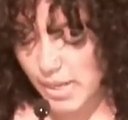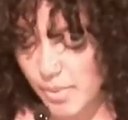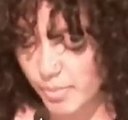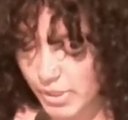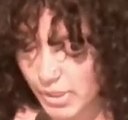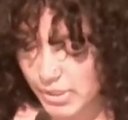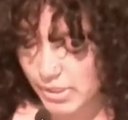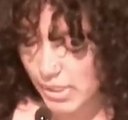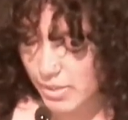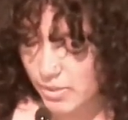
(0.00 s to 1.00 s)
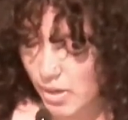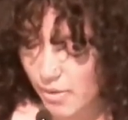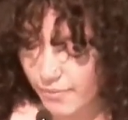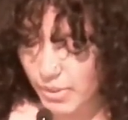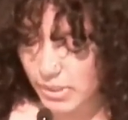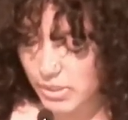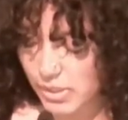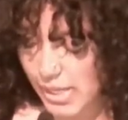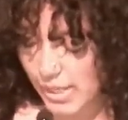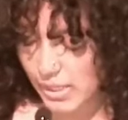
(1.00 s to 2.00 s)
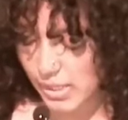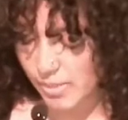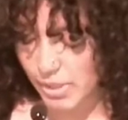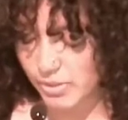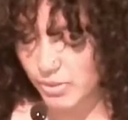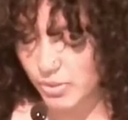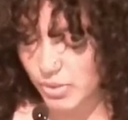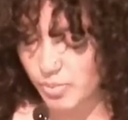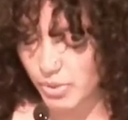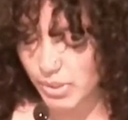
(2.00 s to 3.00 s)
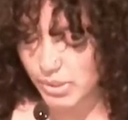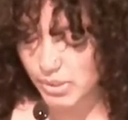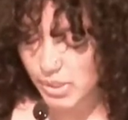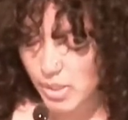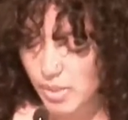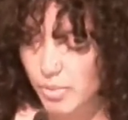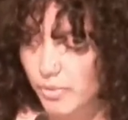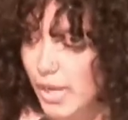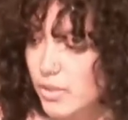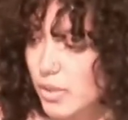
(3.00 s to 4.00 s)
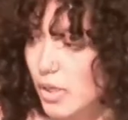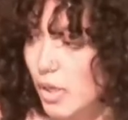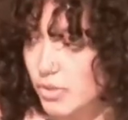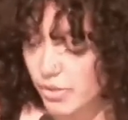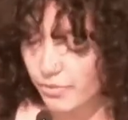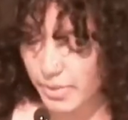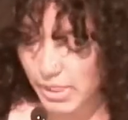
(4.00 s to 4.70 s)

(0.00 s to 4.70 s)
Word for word: at Brooks, I do not focus on the academics or the sports, but rather the culture of being